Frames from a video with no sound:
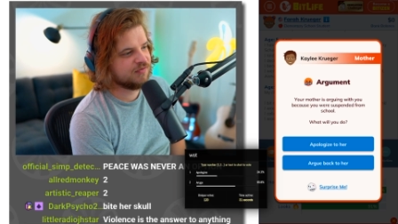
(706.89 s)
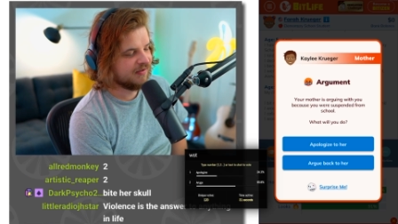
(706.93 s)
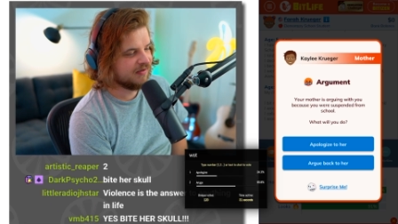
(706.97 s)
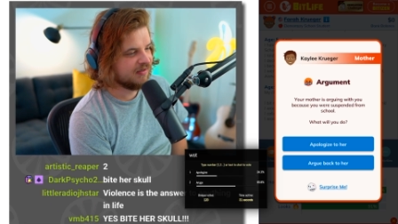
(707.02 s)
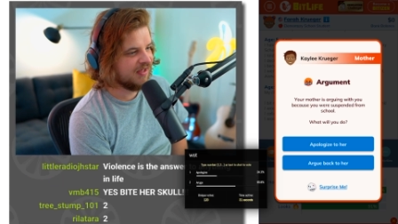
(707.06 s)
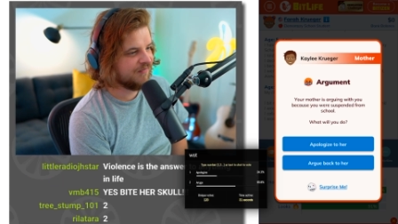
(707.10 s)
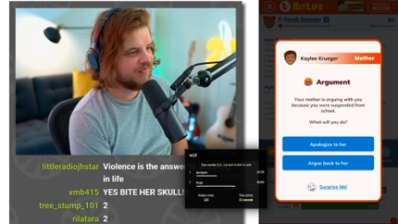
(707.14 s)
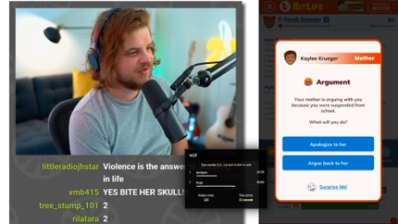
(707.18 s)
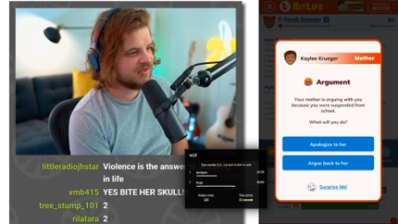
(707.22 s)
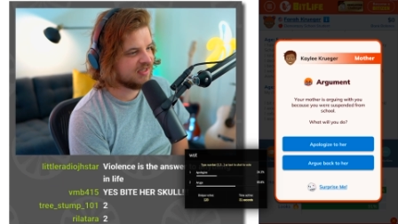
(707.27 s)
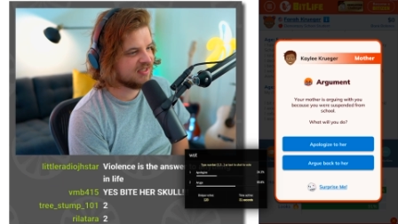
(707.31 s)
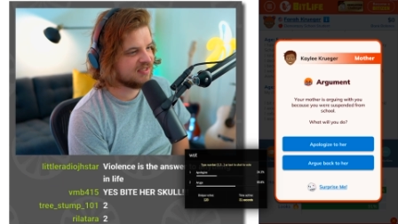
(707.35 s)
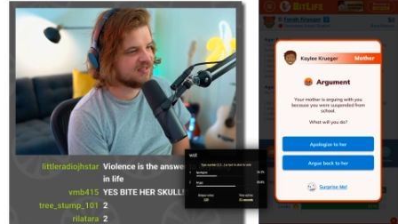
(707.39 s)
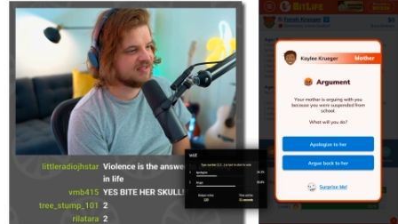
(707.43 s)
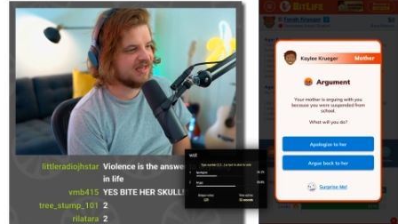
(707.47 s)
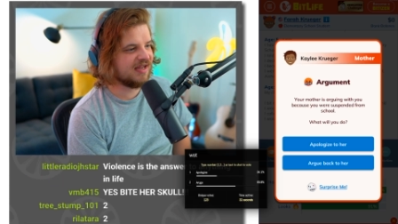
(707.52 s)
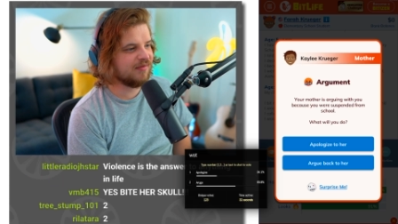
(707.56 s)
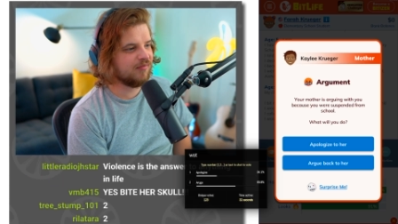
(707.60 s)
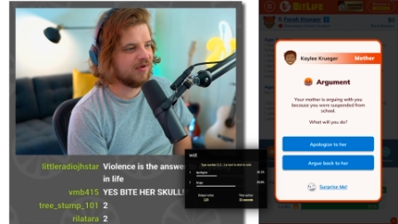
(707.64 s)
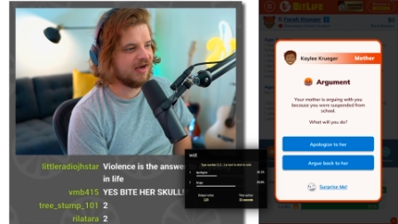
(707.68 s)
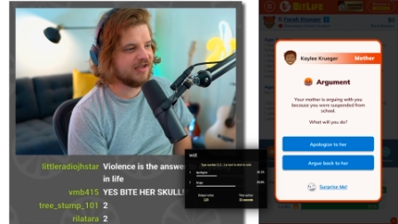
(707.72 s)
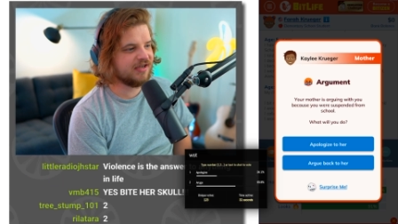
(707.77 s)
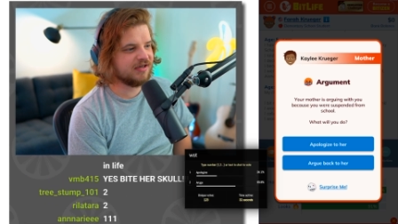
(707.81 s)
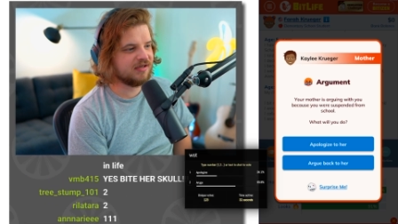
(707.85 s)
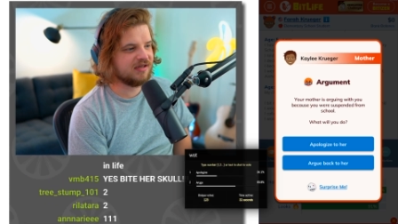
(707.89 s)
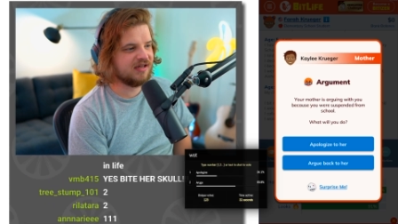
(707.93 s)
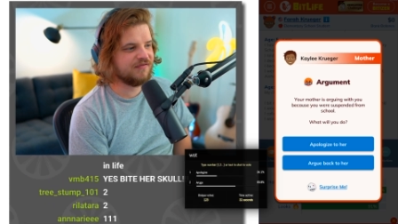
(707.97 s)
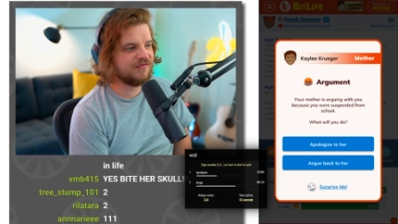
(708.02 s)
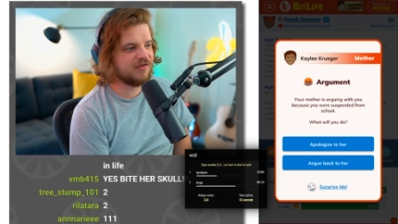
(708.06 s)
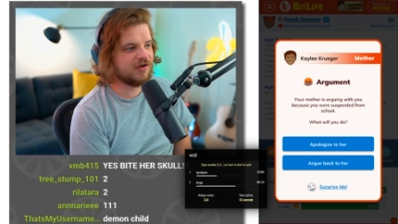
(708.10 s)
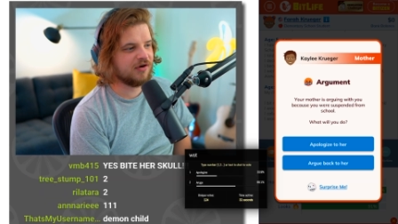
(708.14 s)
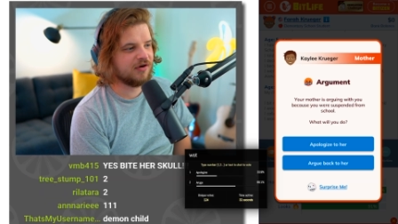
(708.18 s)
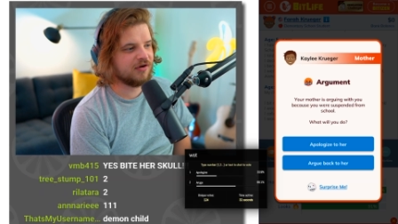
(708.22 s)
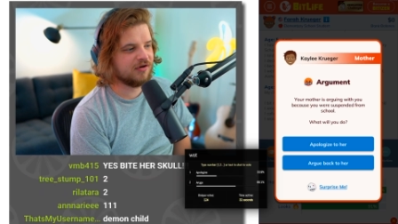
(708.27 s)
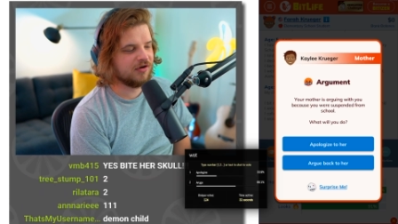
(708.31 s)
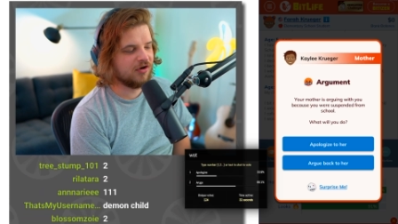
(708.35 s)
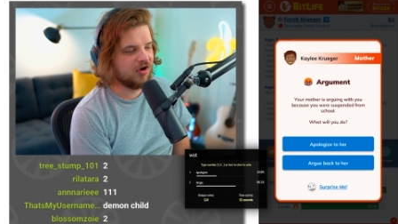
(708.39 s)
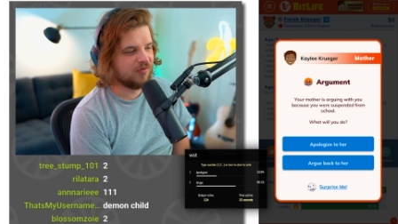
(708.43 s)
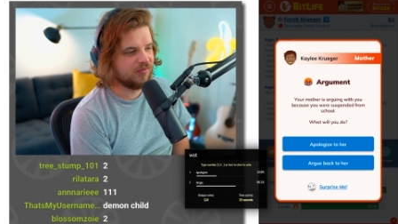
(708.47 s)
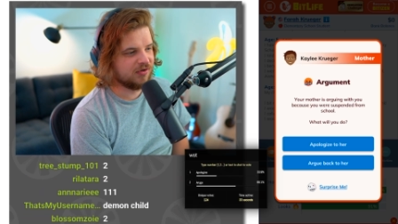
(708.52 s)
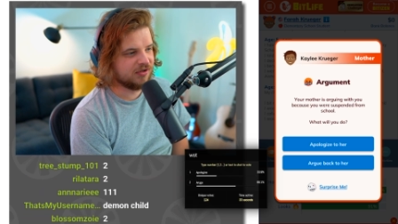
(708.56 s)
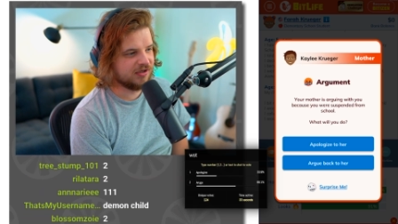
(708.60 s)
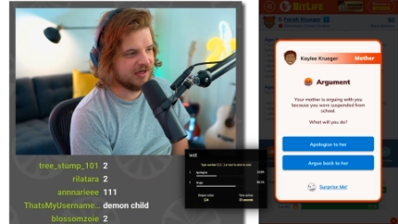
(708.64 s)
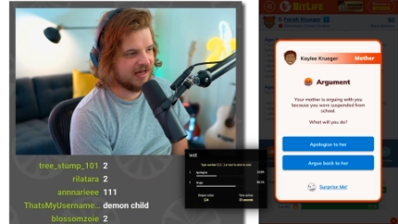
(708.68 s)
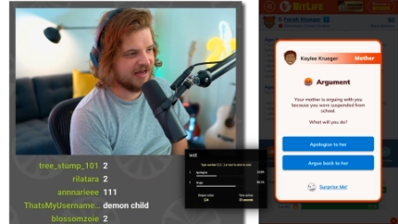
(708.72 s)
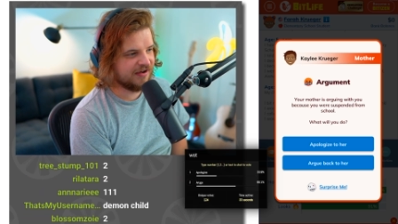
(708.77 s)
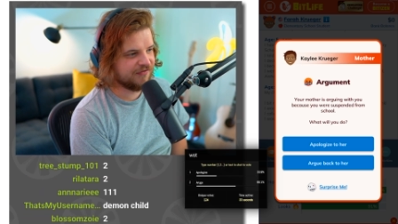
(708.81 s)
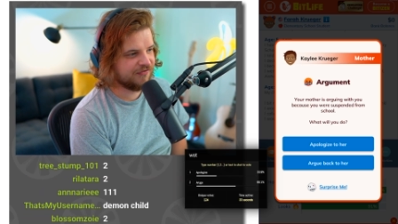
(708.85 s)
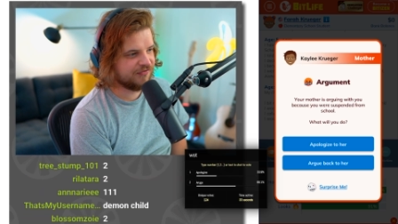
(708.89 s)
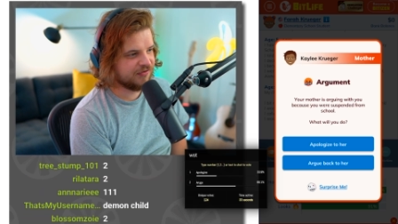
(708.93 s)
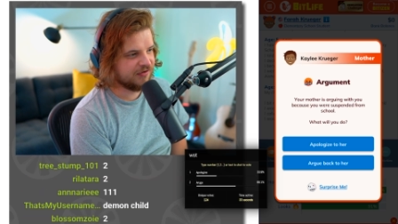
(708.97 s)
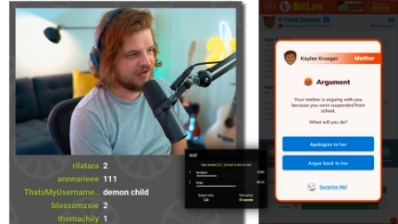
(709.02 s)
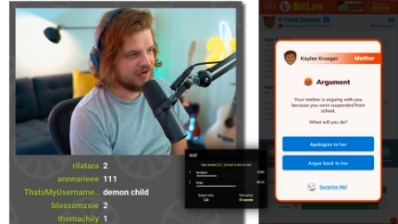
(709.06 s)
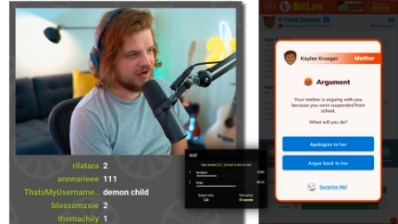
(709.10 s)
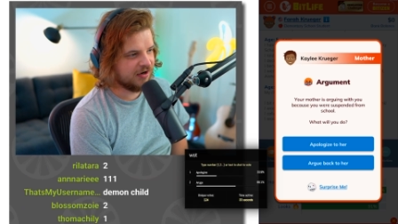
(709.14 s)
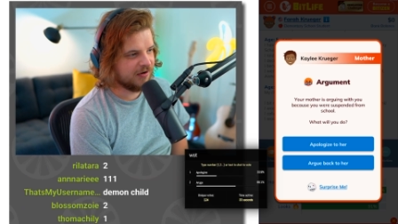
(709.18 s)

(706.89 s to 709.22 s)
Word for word: live it the same way you'd live your normal life, you